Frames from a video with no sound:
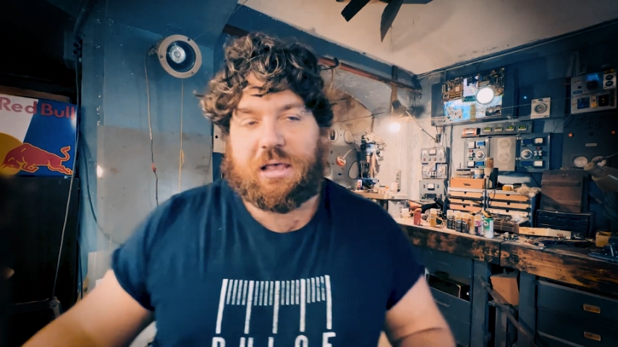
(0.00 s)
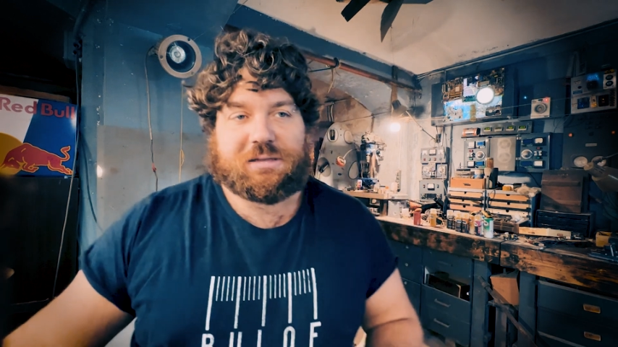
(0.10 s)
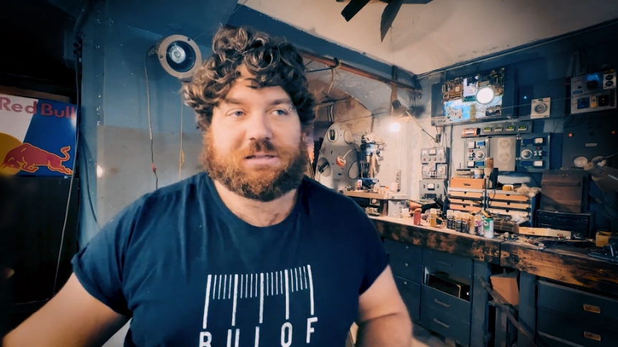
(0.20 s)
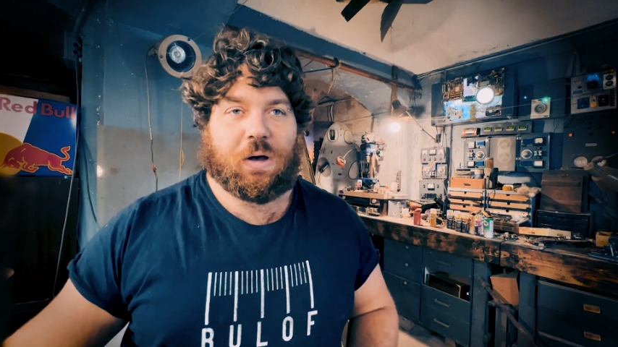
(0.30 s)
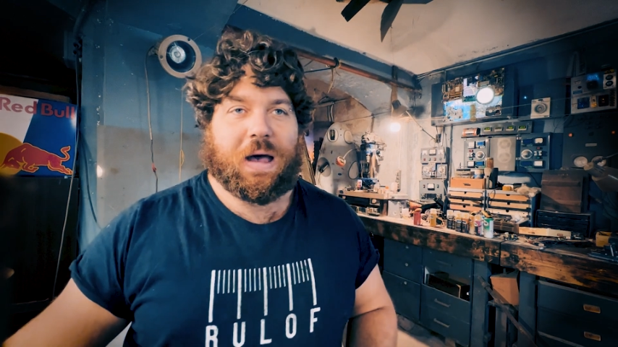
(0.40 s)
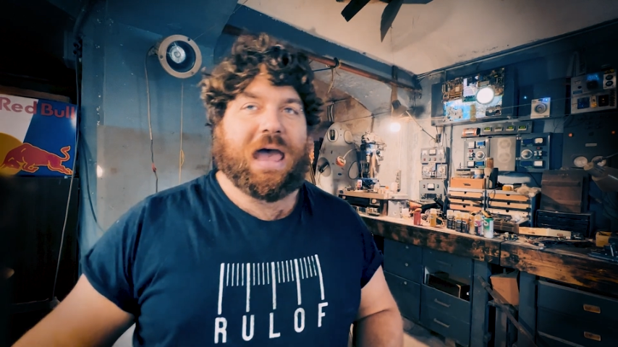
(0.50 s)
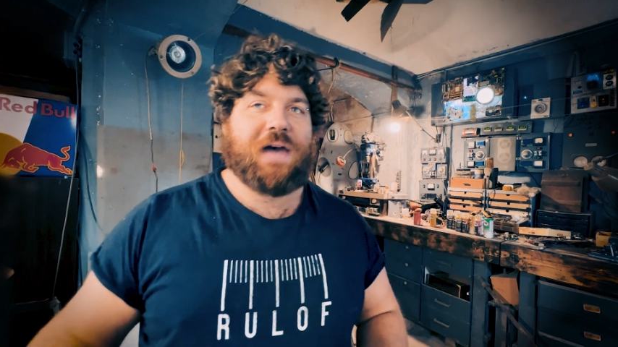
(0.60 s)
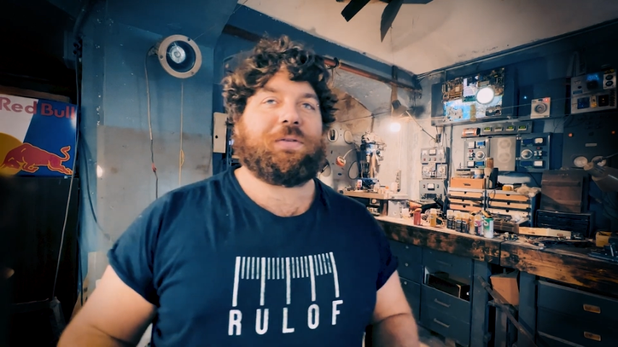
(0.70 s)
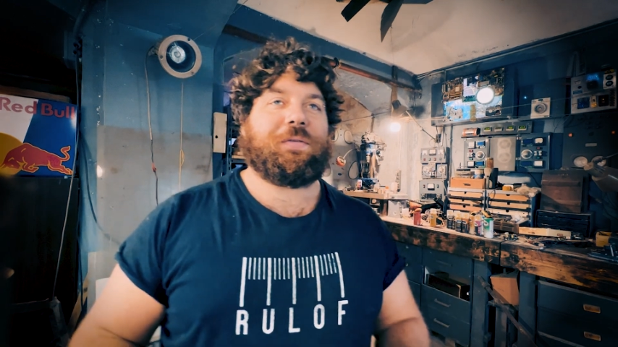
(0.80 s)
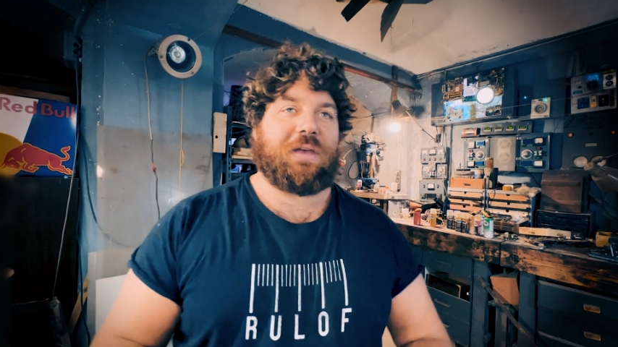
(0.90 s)
So I
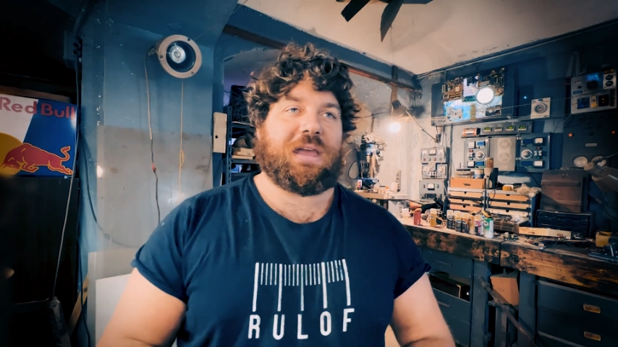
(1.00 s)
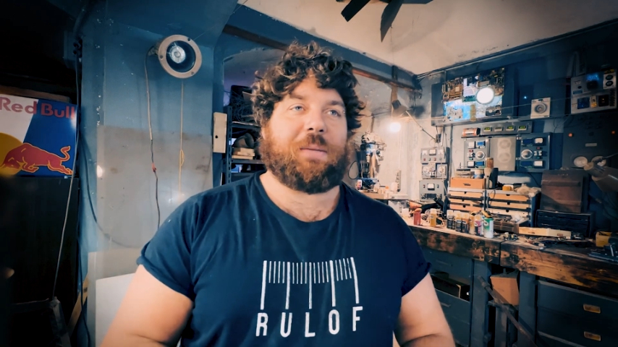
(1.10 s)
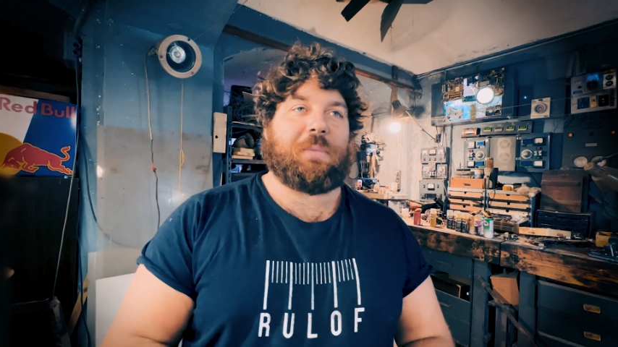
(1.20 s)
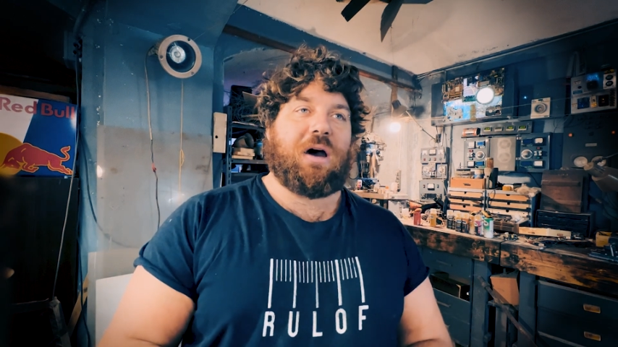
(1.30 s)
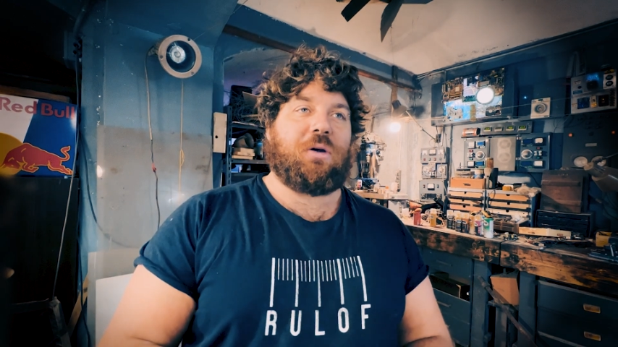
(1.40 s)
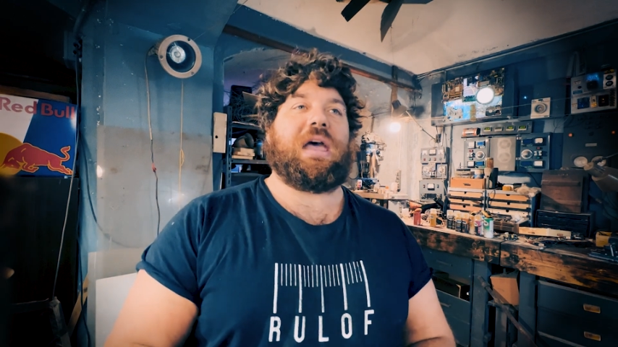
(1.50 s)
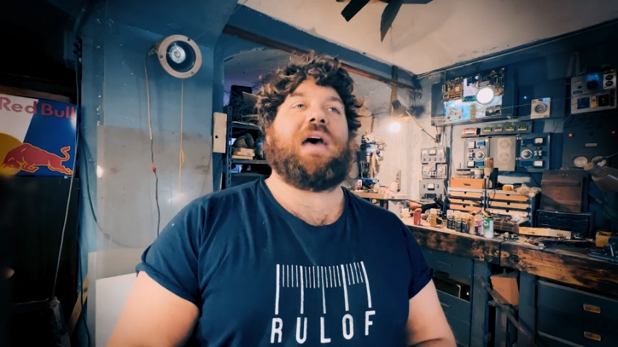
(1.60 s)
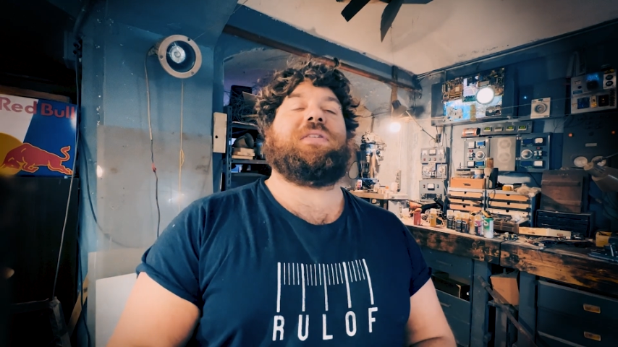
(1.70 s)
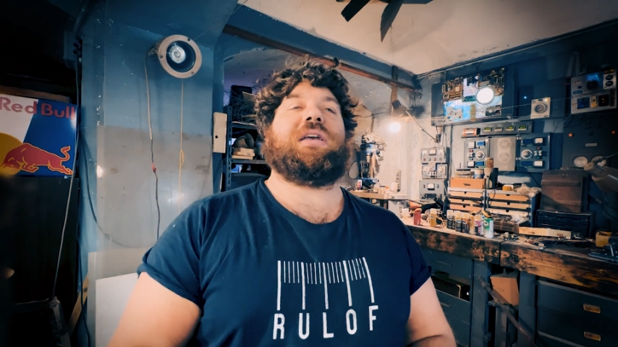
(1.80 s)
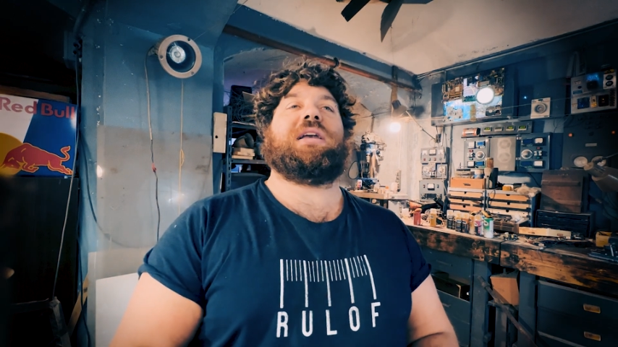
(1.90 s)
have to think about
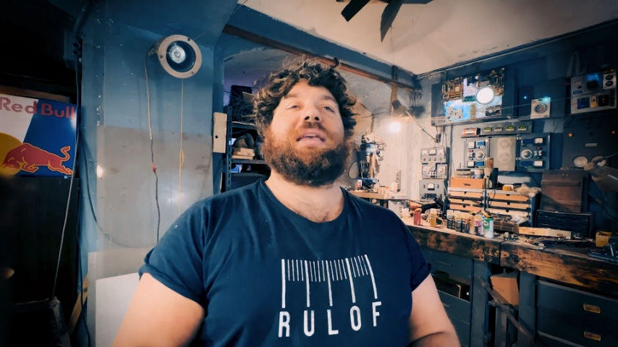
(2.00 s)
having